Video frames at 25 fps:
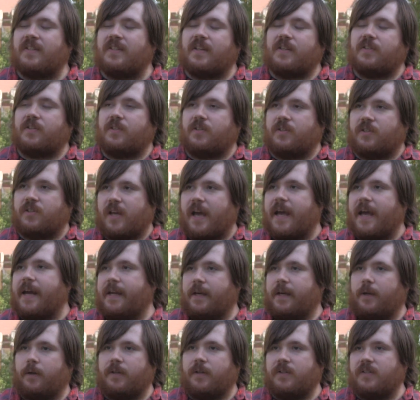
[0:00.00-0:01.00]

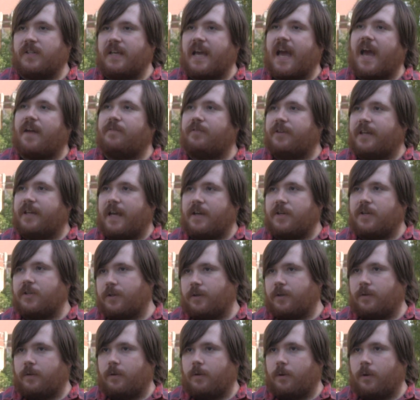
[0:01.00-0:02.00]
society, is the
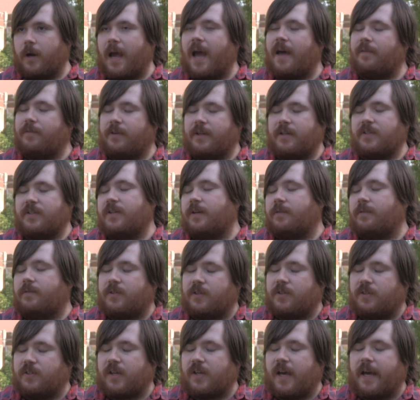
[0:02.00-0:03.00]
advocacy of a
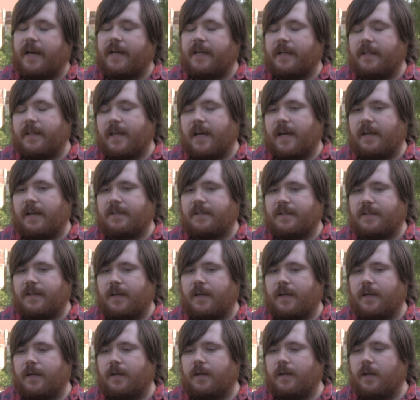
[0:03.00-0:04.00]
society
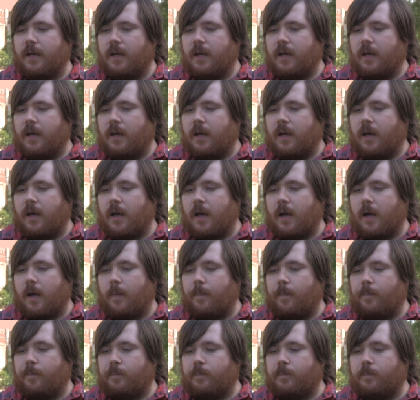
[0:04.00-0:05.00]
that
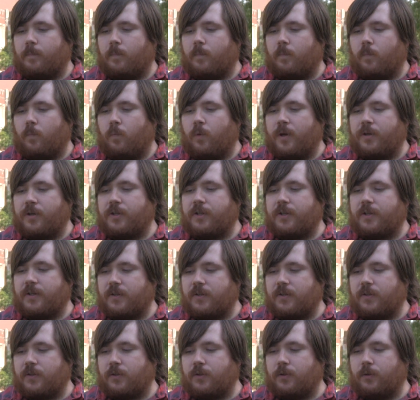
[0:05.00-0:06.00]

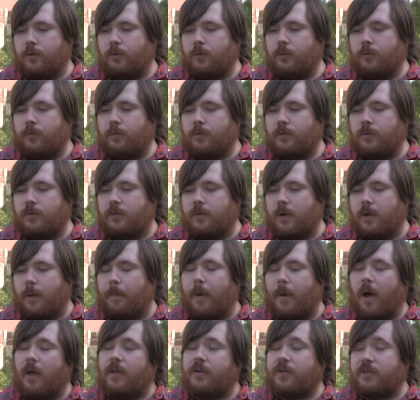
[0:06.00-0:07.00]
wishes to
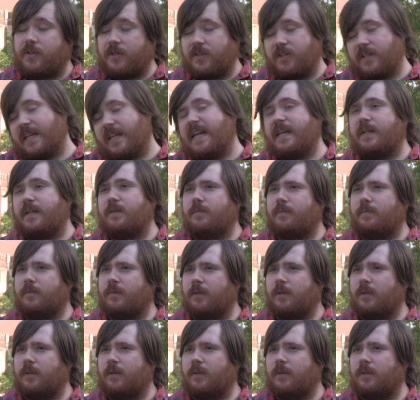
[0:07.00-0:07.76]
abolish the state.